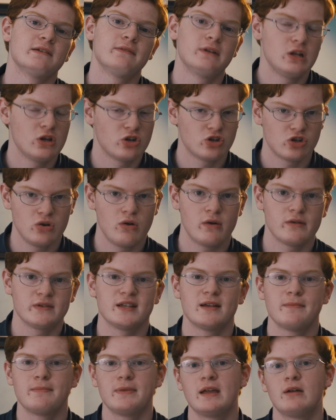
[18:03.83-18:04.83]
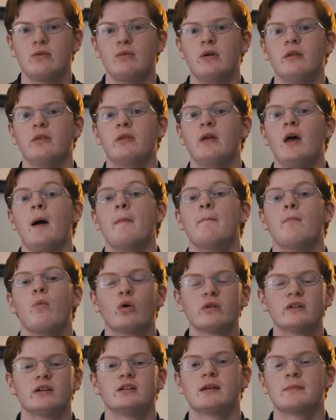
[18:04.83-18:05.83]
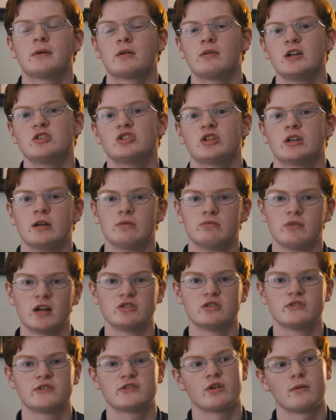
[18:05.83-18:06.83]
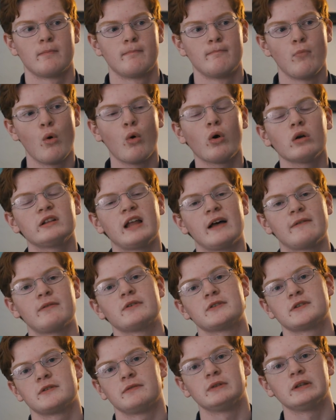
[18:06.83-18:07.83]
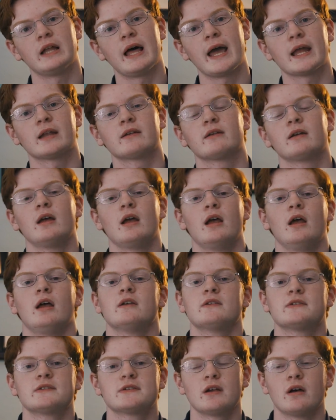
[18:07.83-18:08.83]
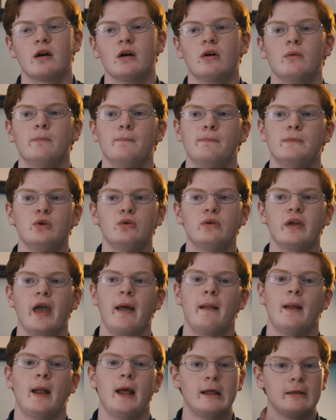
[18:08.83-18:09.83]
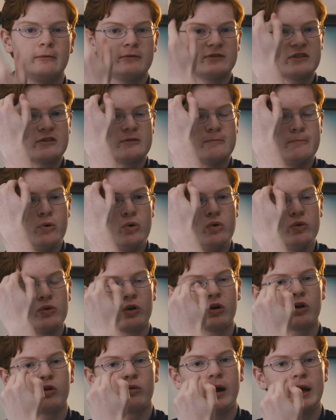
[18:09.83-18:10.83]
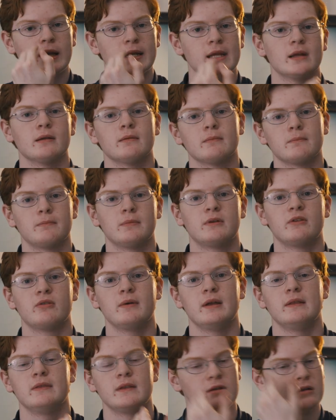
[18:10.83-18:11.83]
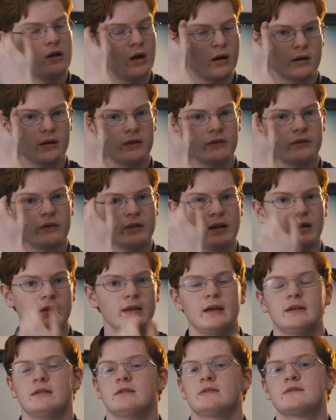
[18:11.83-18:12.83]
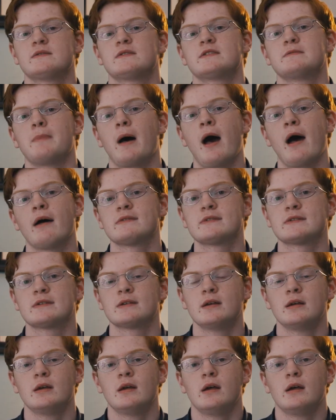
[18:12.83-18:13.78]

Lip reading: of an issue on something with more dynamic range. It can register more levels of light, so you get a smoother gradient between the darkest and the lightest spots.